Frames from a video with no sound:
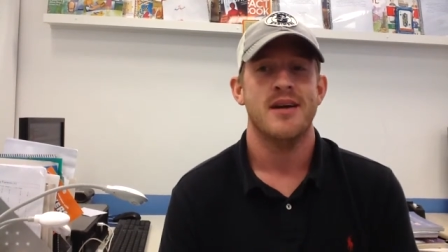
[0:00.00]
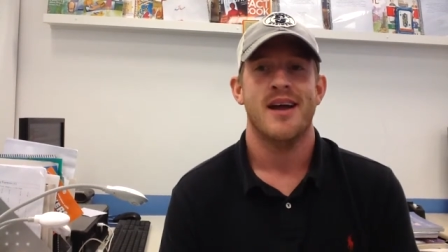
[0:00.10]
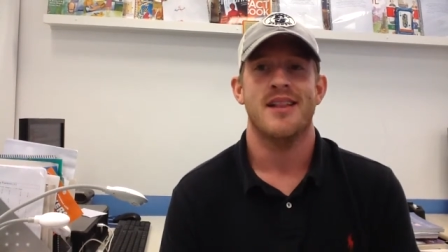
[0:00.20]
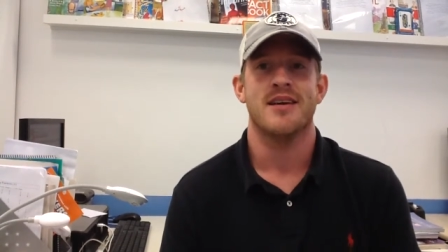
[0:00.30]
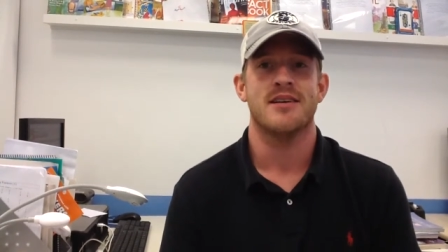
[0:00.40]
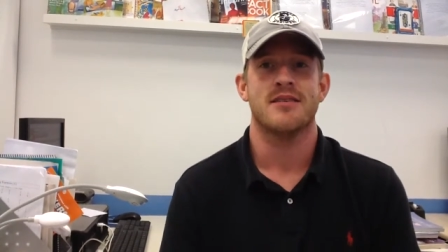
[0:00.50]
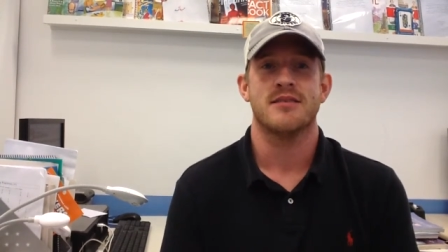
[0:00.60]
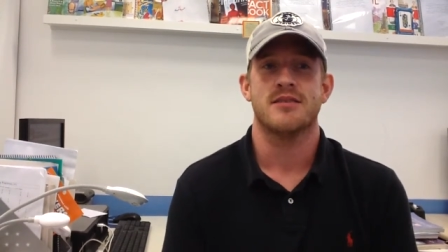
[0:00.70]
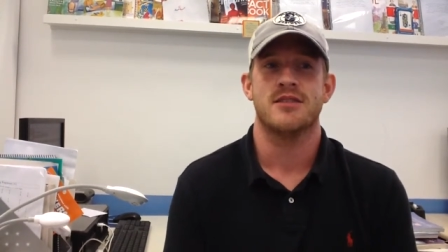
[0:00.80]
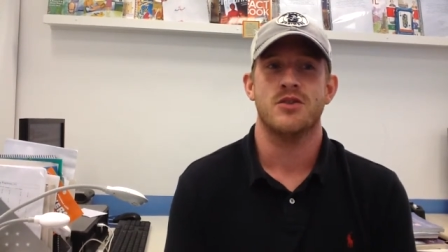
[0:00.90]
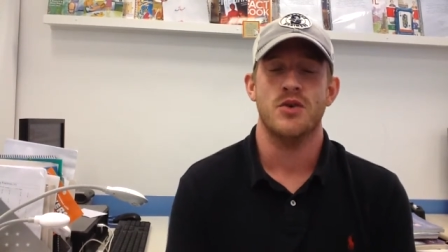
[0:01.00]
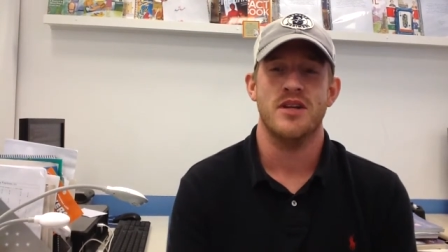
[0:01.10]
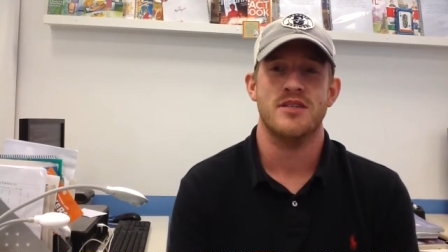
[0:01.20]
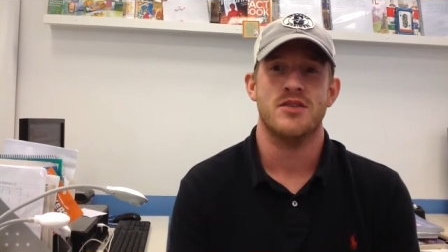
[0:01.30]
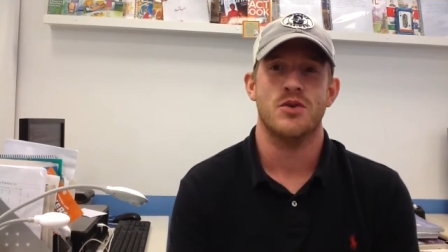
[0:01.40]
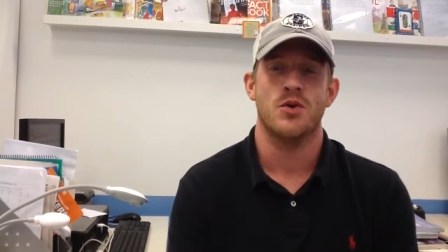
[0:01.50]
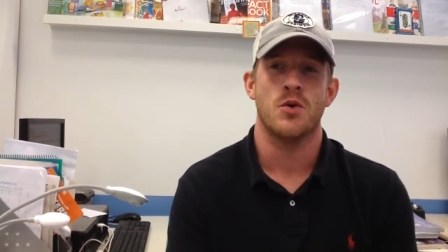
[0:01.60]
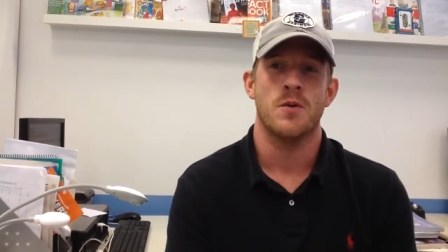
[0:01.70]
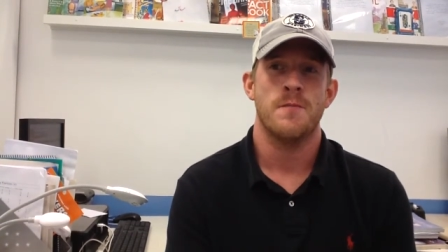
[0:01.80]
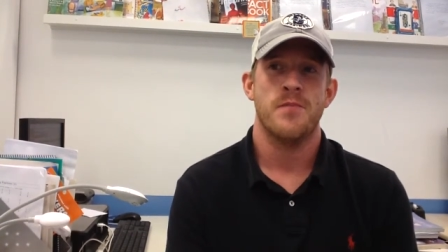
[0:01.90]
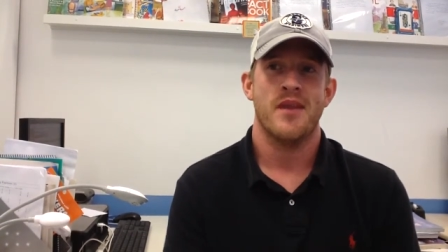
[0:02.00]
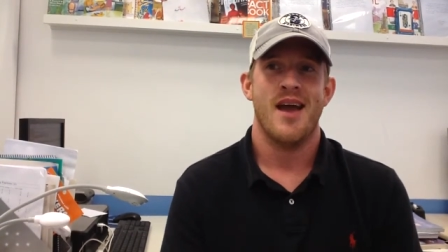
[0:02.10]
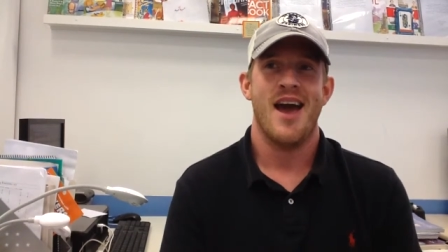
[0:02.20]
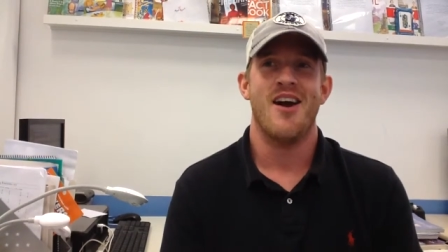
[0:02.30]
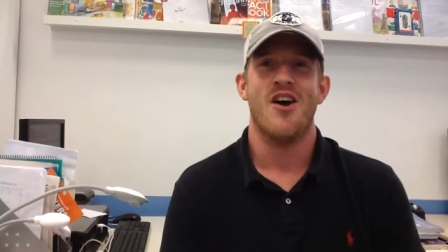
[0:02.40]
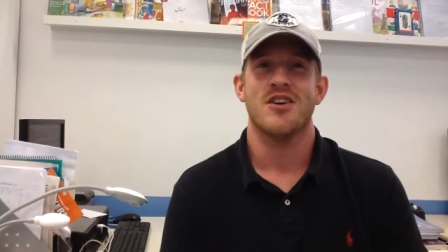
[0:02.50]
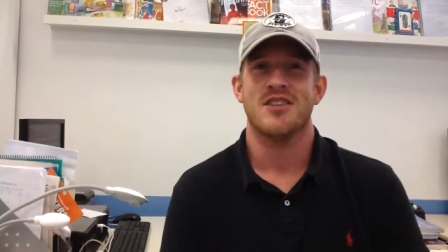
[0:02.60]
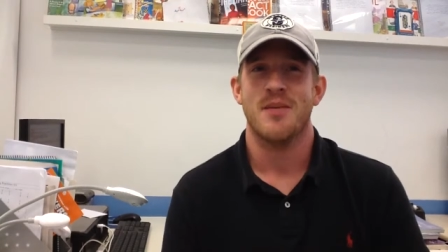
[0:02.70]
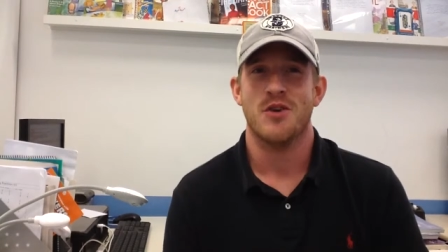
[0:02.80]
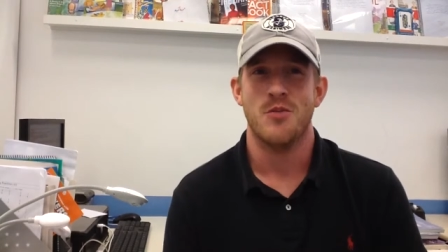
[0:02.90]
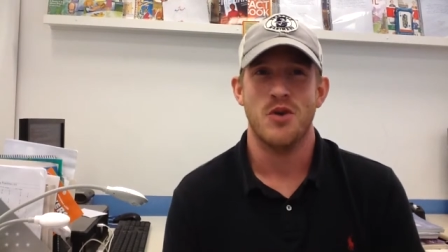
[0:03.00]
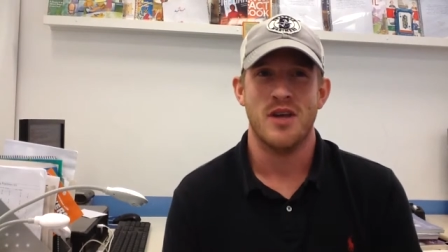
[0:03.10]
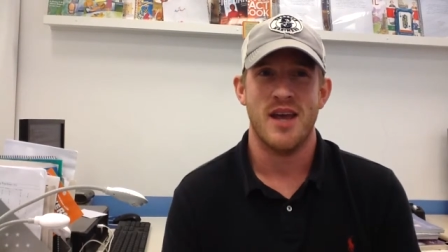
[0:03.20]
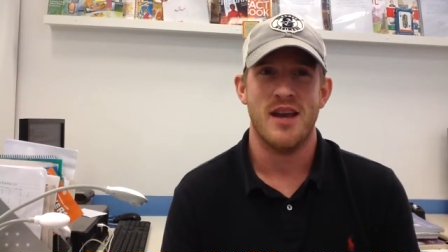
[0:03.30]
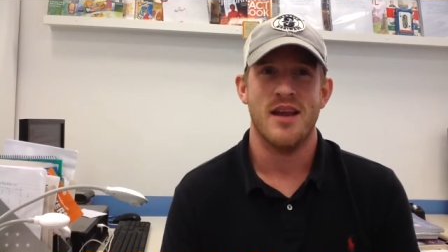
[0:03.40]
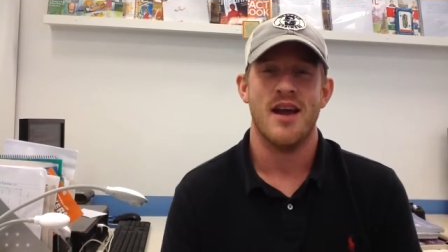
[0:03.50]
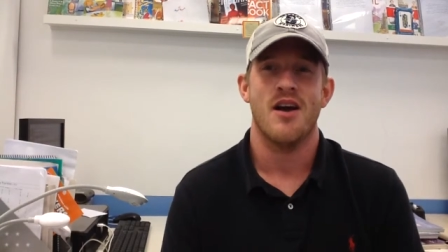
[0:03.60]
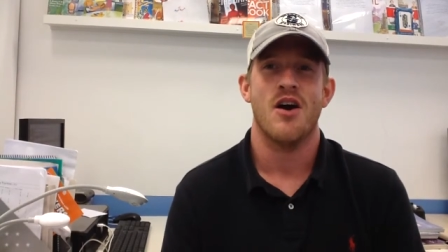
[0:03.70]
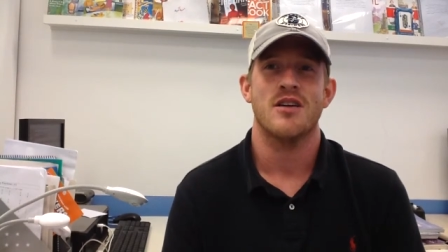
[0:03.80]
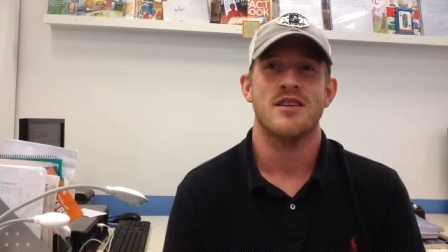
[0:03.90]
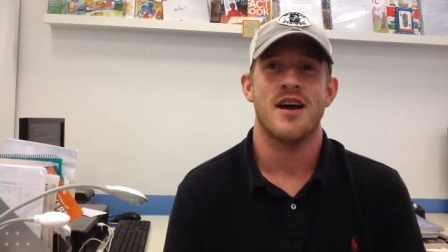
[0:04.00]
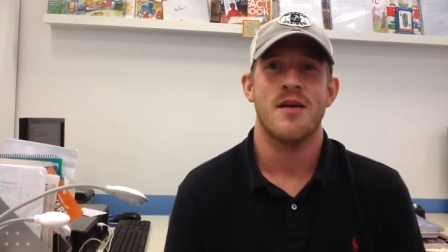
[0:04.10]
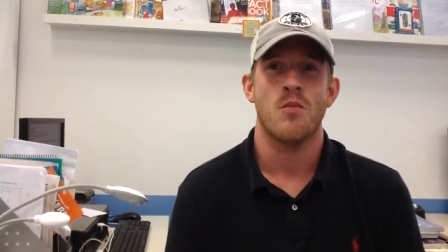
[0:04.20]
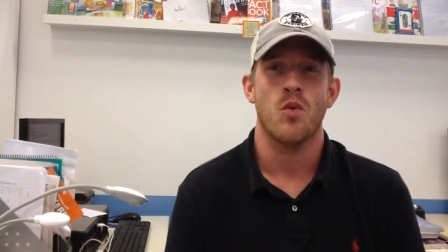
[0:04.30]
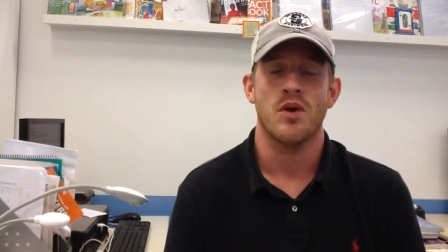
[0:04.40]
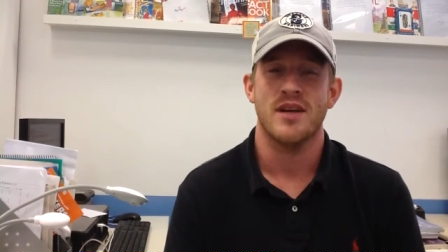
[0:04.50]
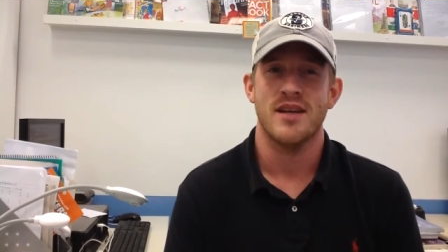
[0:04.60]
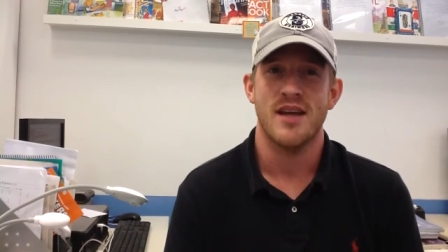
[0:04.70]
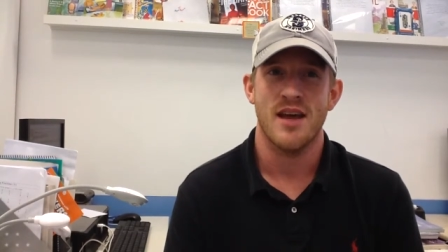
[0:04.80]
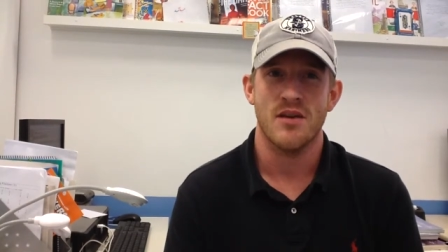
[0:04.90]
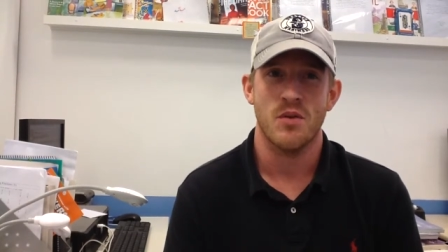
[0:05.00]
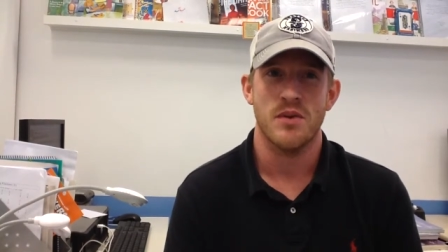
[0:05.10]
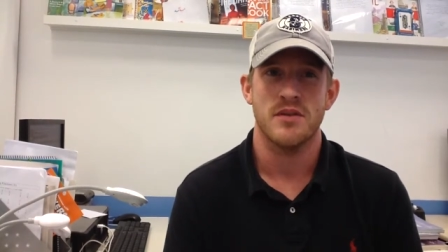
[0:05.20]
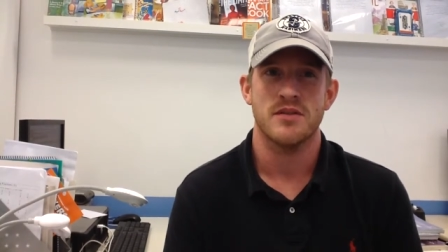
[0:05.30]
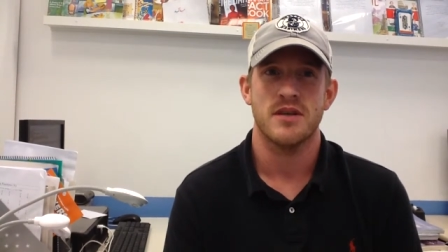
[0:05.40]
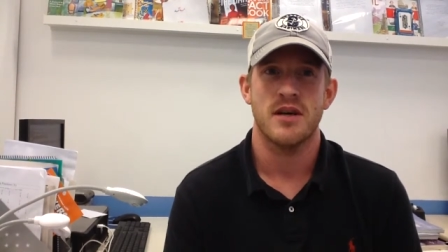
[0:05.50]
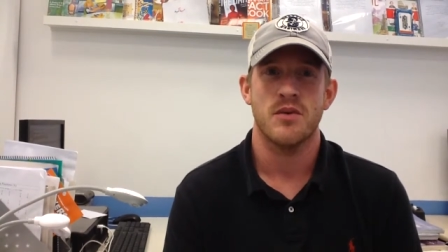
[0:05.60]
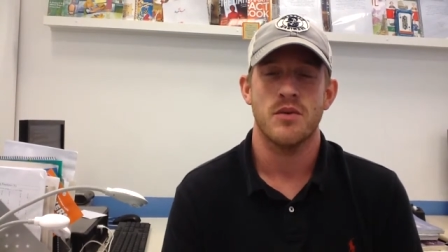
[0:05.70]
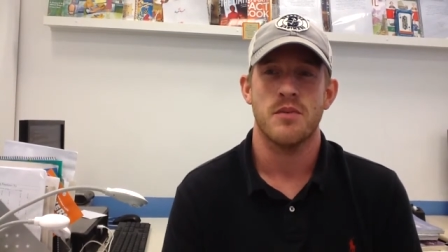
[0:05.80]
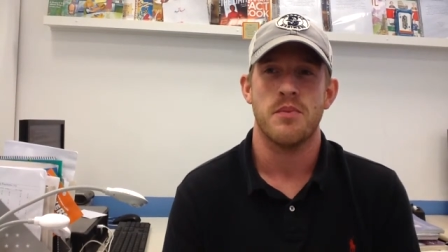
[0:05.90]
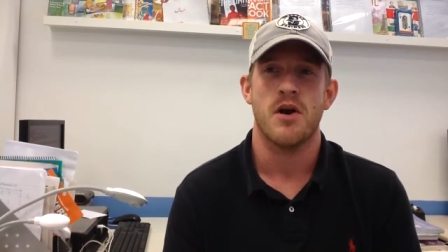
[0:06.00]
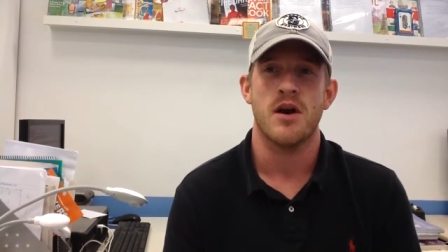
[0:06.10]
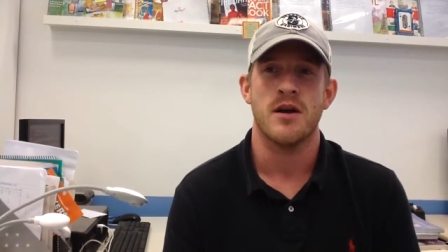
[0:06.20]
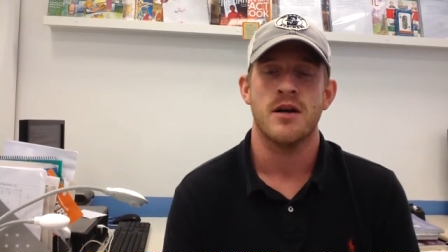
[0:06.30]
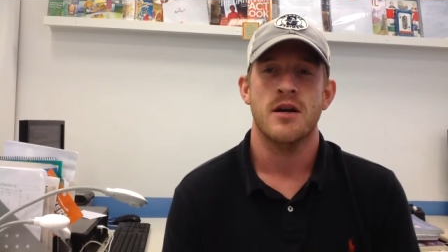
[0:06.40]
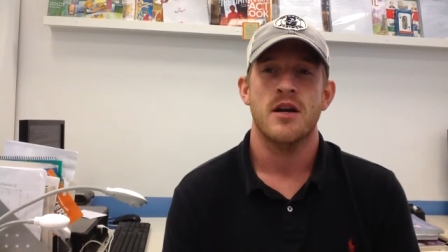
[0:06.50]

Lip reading: And the students who had a hard time communicating, had a hard time working together with a partner,